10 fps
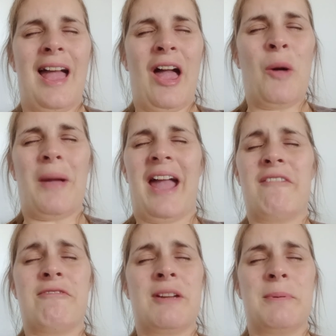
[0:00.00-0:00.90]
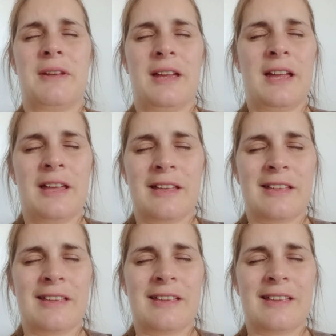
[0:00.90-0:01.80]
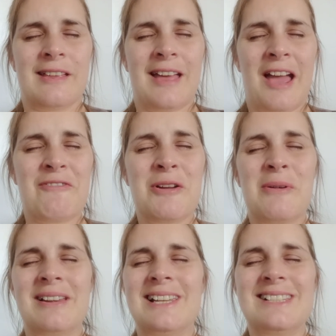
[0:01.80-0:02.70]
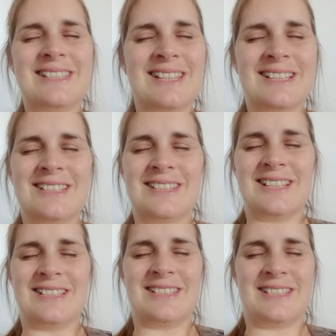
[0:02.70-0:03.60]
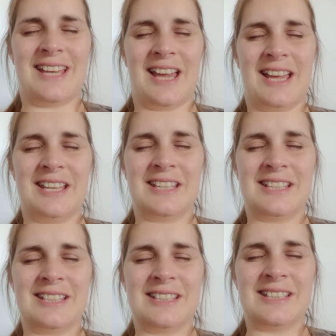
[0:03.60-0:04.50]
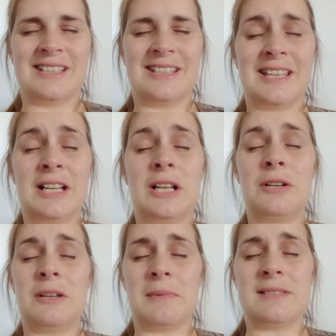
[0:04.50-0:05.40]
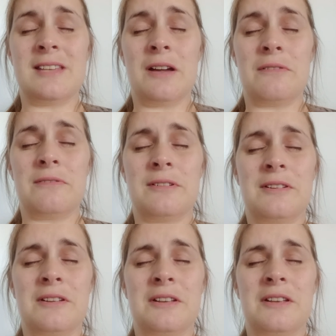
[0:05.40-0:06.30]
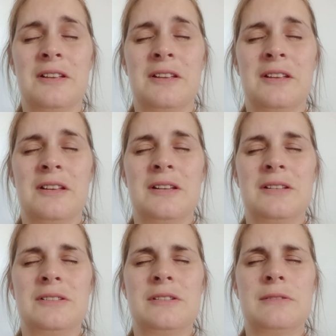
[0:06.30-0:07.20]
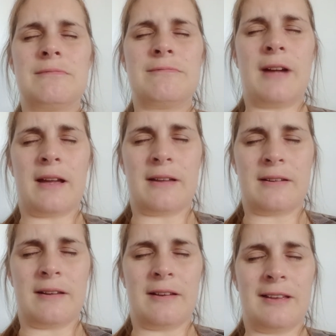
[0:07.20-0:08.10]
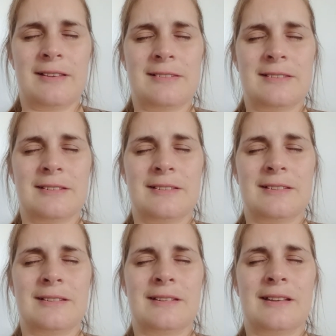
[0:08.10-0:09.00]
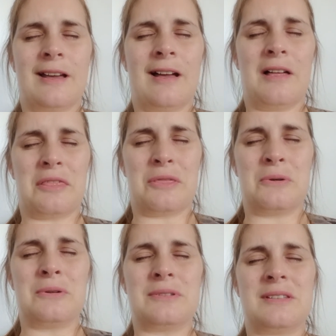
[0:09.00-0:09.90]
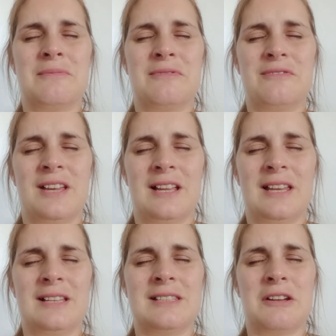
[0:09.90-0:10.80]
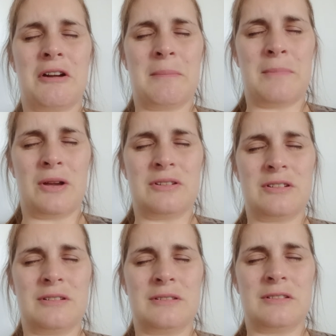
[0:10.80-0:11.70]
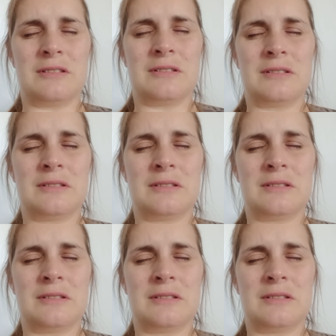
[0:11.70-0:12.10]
help everybody, everyone listening to this today, including myself, to recognize our thoughts and feelings and our emotions